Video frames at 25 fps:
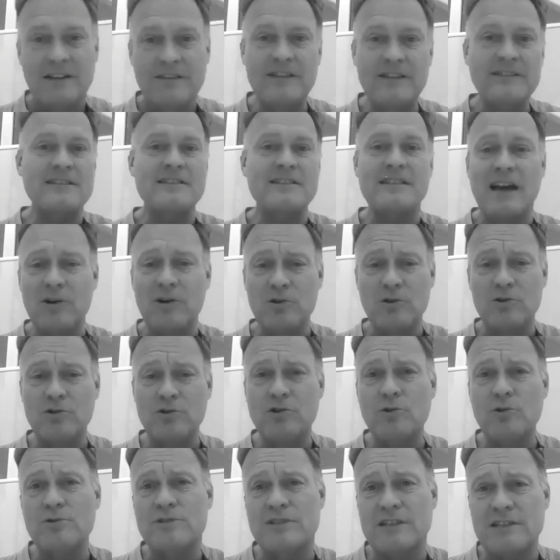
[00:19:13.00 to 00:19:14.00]
This is how you
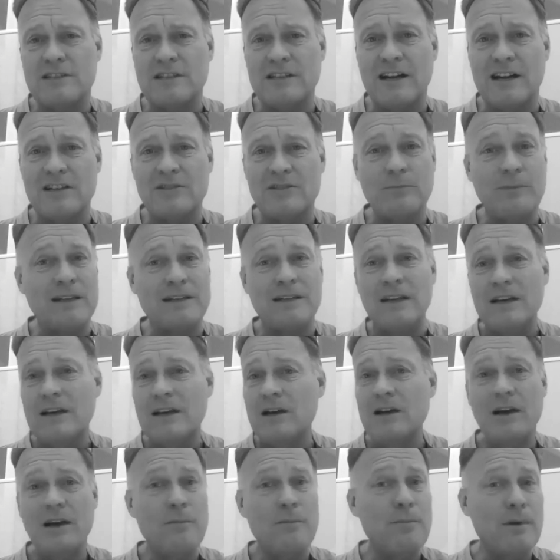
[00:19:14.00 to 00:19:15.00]
use this industrial, but
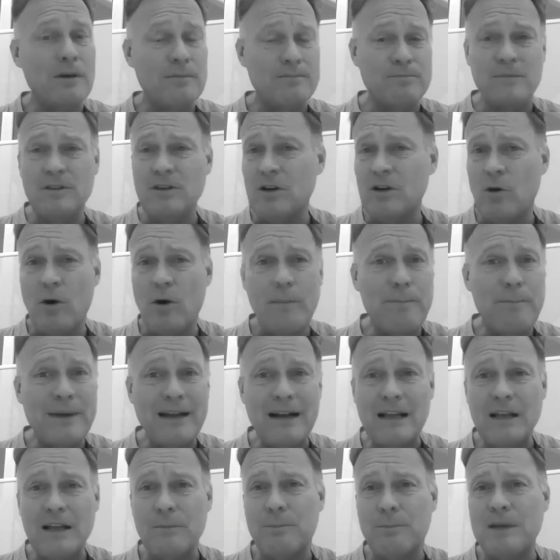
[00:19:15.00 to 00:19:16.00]
a
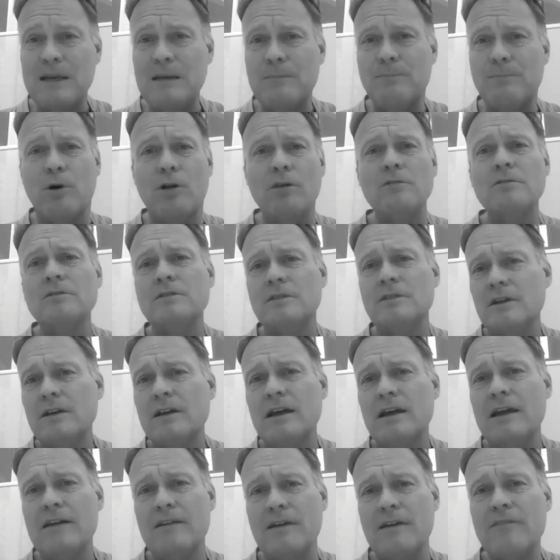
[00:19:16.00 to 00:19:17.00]
billion people,
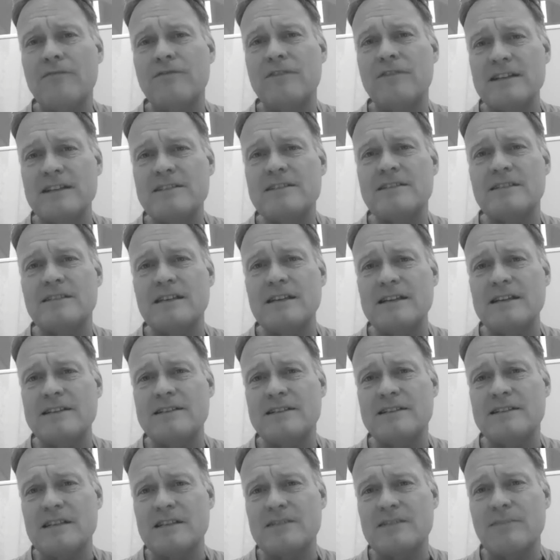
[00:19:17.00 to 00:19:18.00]
if these
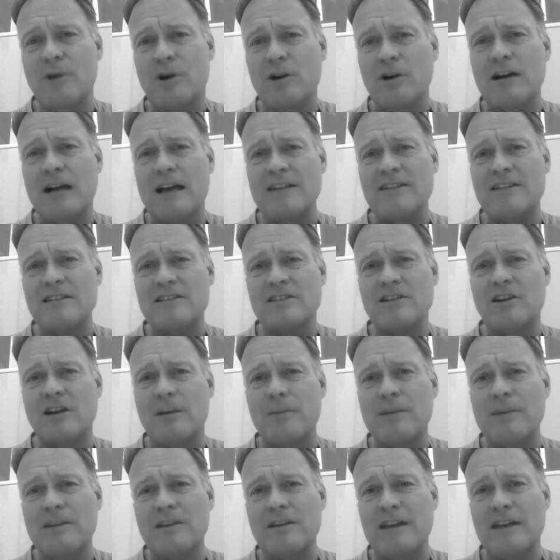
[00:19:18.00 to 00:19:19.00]
smart glasses is going to
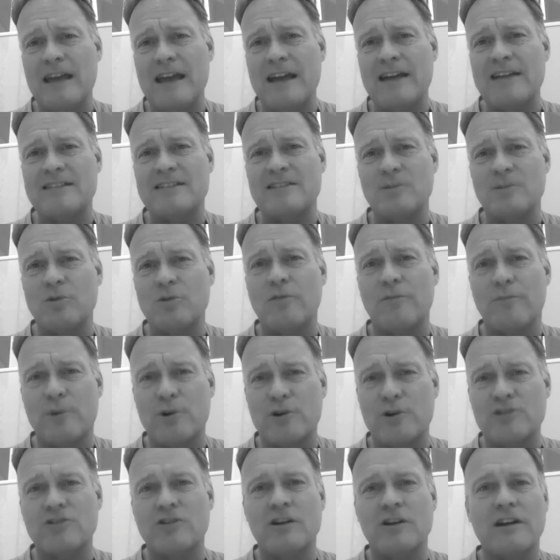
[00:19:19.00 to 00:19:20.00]
be the next sort of
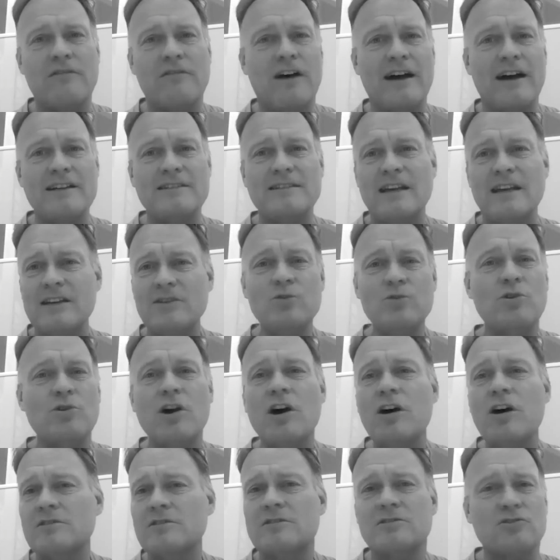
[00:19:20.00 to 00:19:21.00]
personal device, you
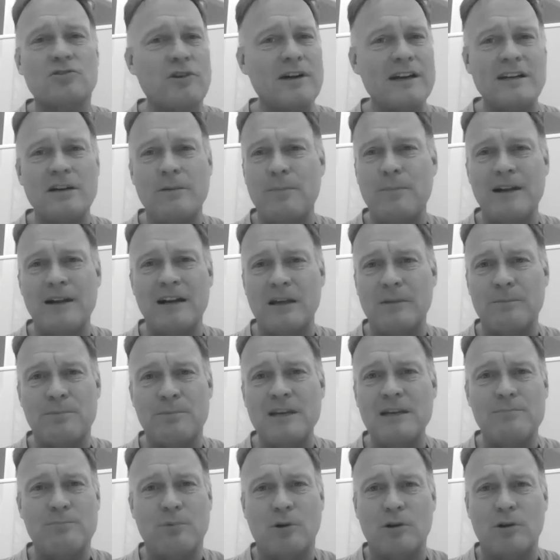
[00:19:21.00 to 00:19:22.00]
can't train a billion
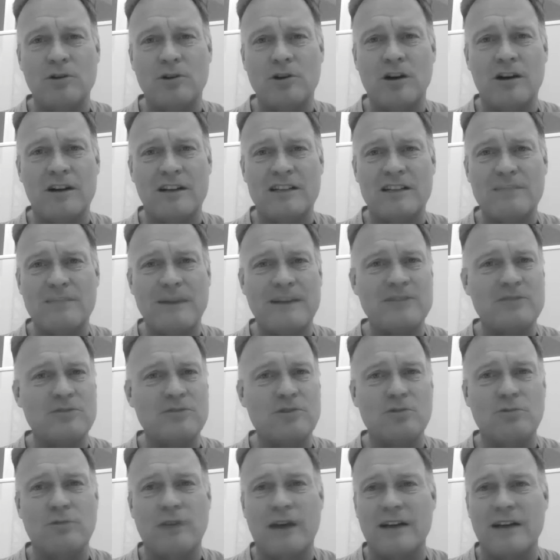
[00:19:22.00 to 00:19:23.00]
people. You can't expect to
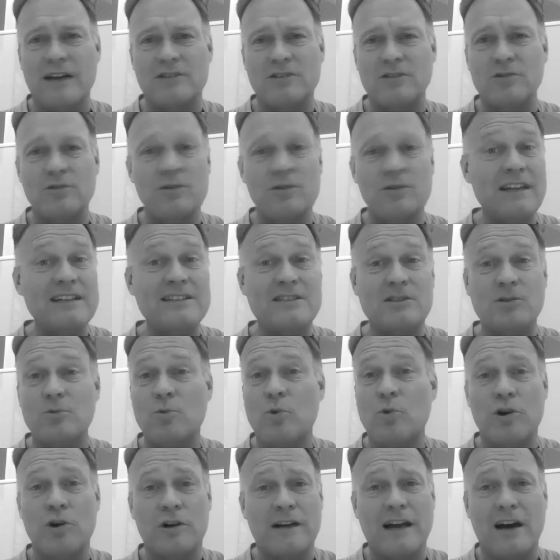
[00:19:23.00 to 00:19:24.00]
do that. It needs to
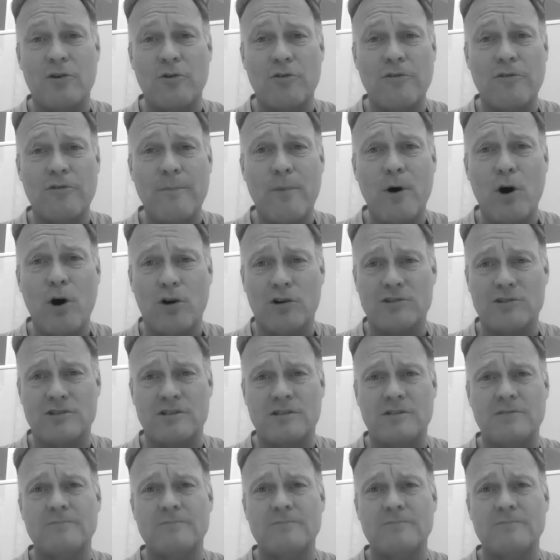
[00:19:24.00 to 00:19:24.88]
work out of the box.